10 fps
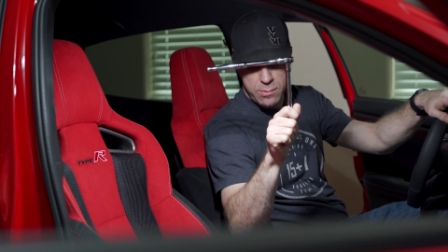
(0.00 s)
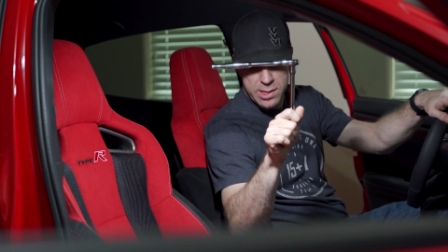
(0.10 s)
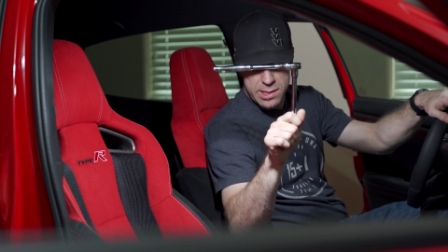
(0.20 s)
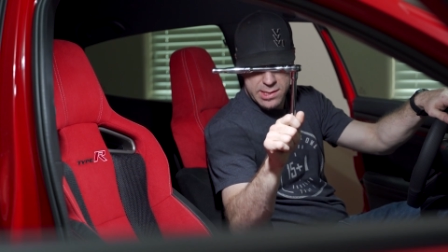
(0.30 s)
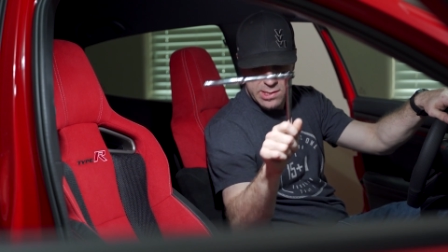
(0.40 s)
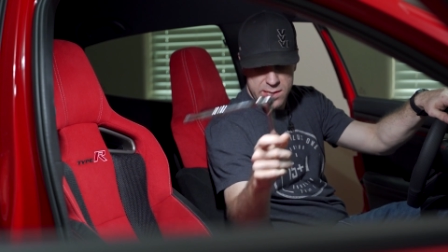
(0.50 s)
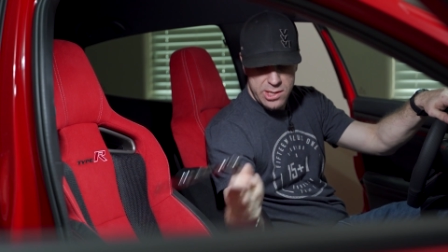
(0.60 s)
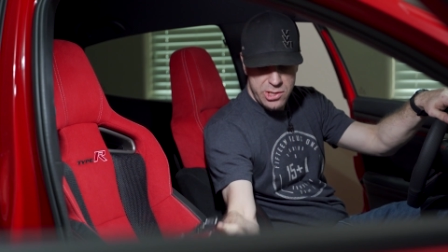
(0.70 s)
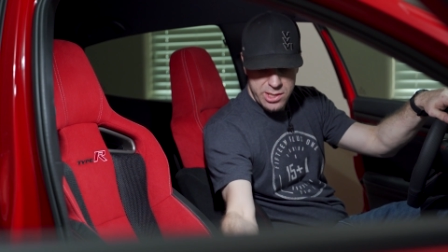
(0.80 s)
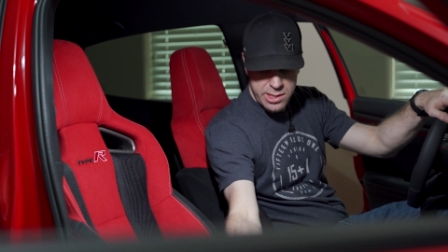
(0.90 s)
with an
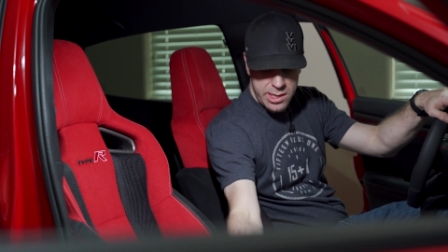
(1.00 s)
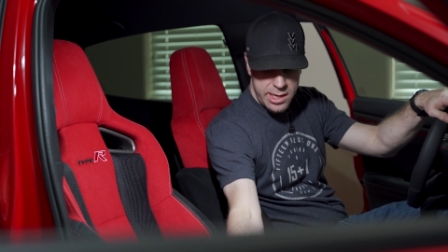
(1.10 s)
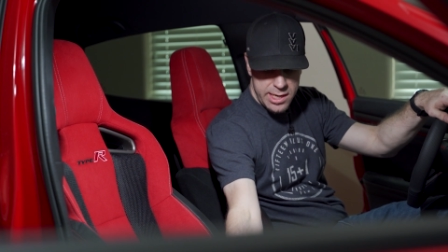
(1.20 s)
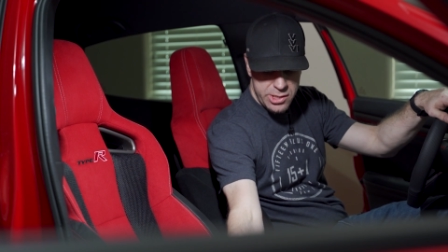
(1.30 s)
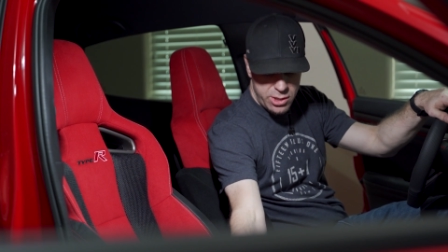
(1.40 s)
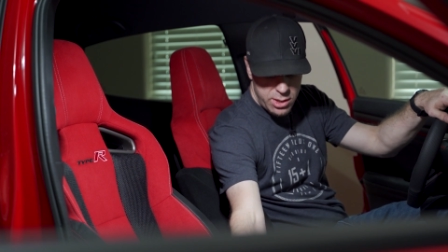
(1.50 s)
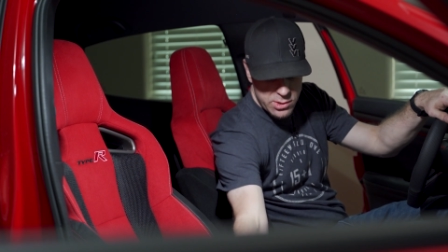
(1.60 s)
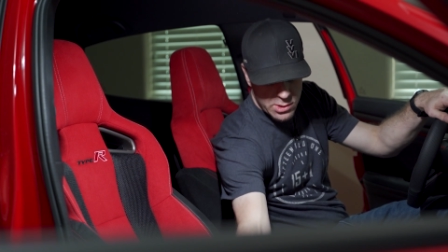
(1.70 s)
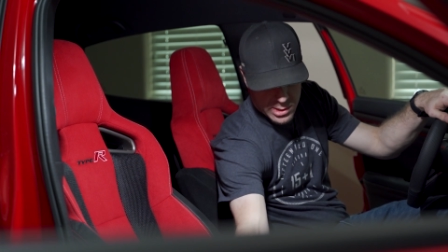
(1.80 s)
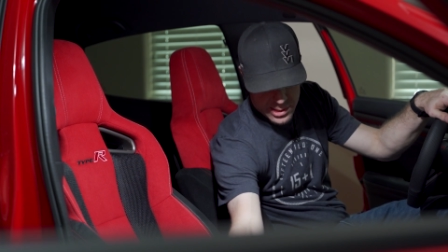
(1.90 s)
extension, and you're
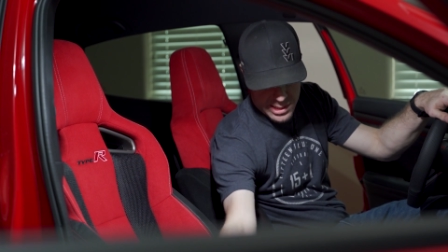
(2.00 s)
also gonna